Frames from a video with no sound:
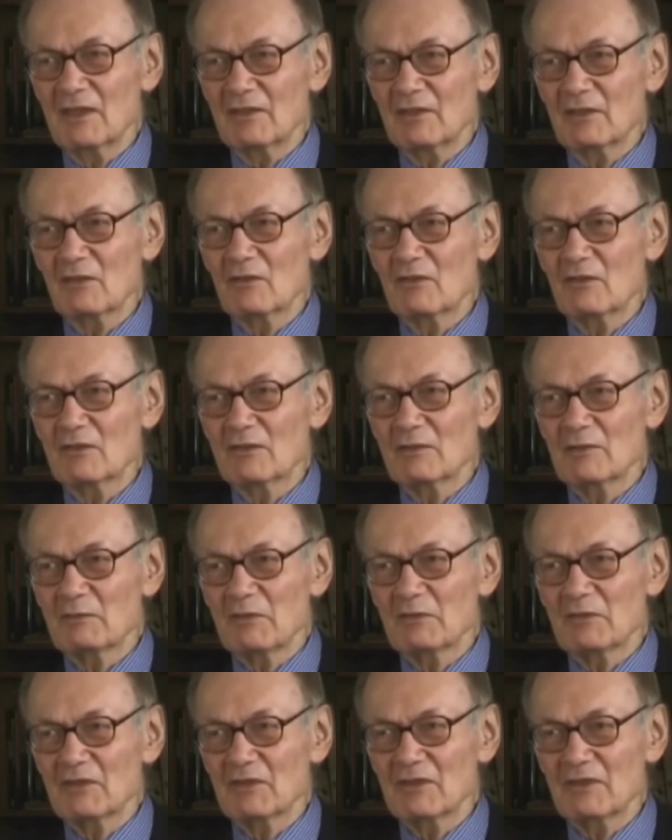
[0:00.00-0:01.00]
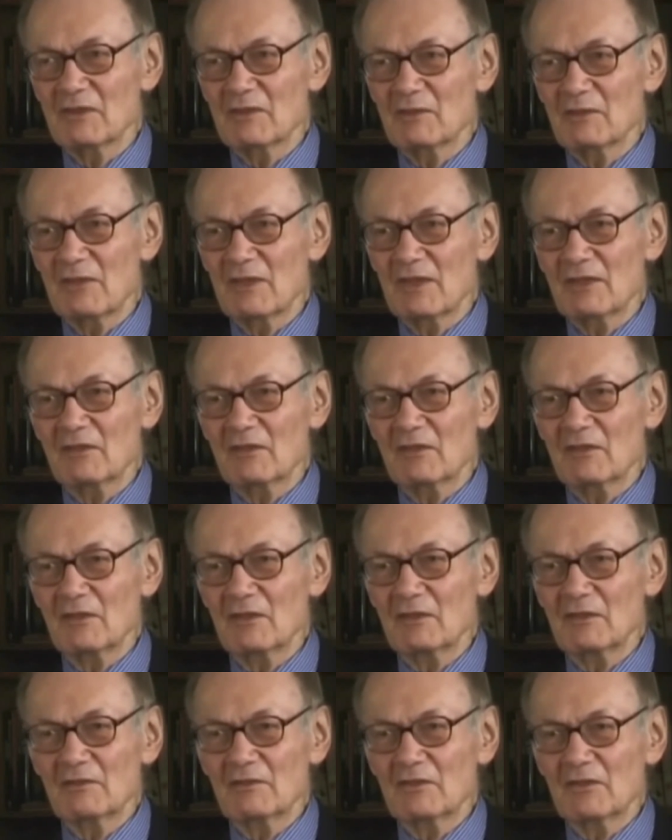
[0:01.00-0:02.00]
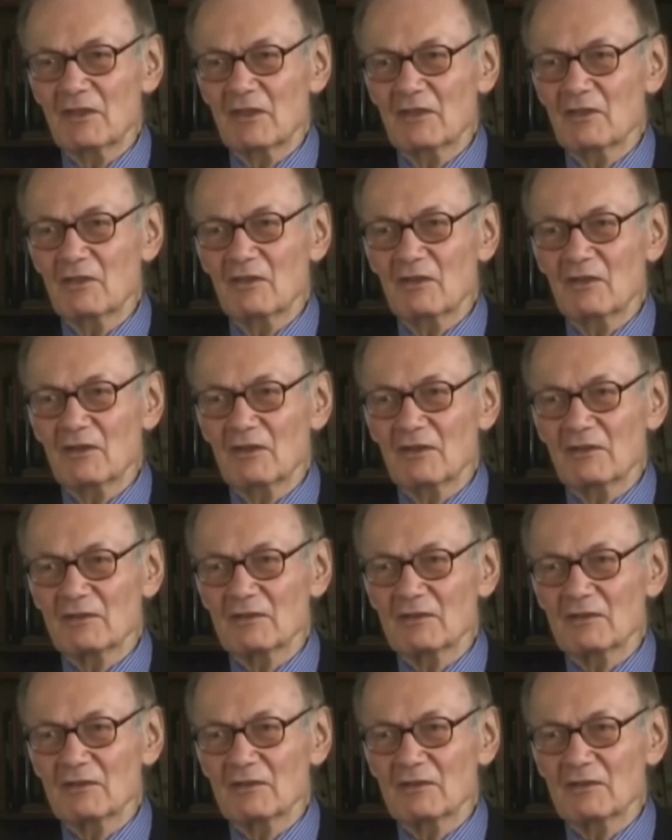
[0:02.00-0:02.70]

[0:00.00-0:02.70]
and the laws by which they interact, you've done it all.